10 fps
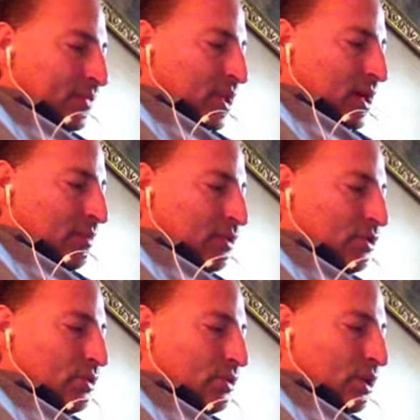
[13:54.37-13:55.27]
Come,
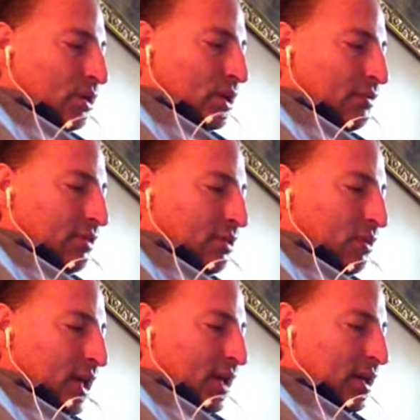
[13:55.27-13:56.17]
you who are looking for the
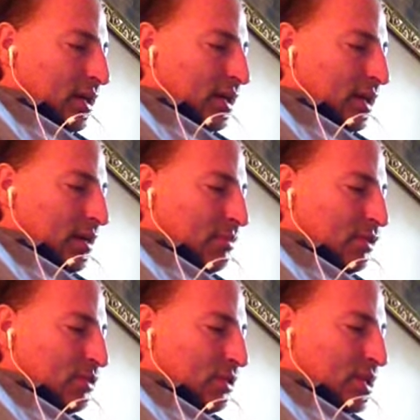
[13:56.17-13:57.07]
way. Come,
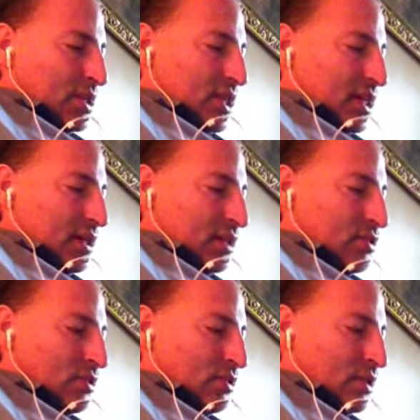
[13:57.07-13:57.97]
you who are seeking the
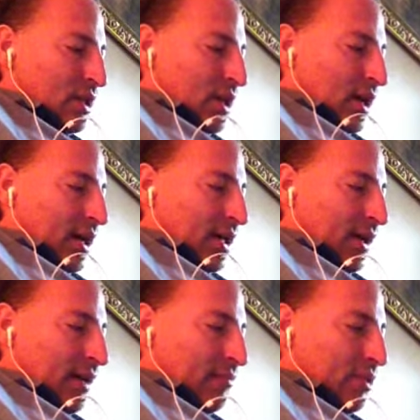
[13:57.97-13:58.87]
truth. I
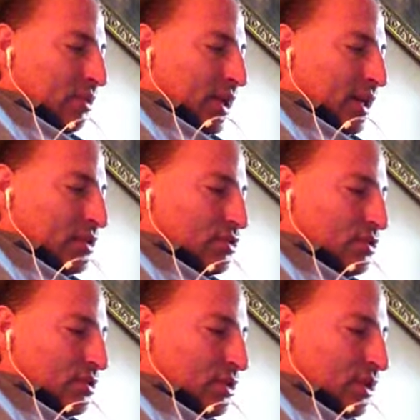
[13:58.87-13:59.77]
am the way and
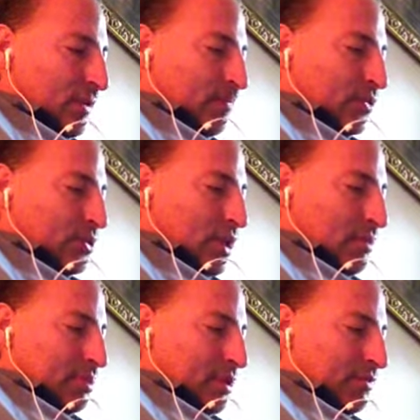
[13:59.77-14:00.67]
truth. Do
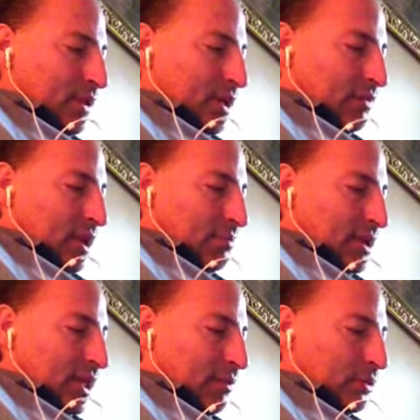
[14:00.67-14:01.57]
not be afraid of not
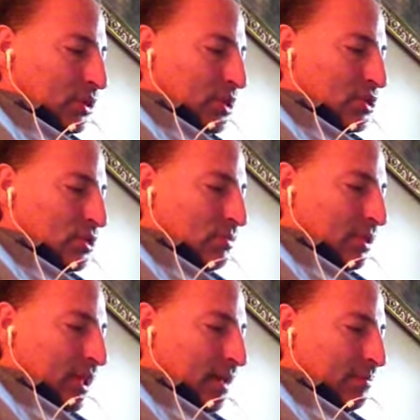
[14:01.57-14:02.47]
being able to consume the
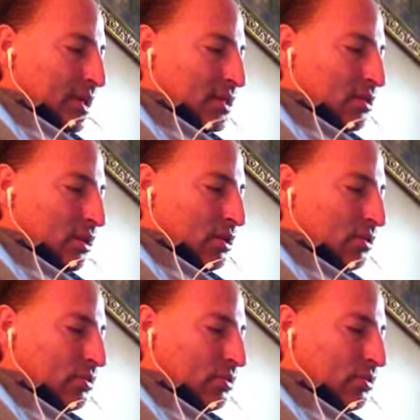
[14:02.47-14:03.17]
lamb, because there are no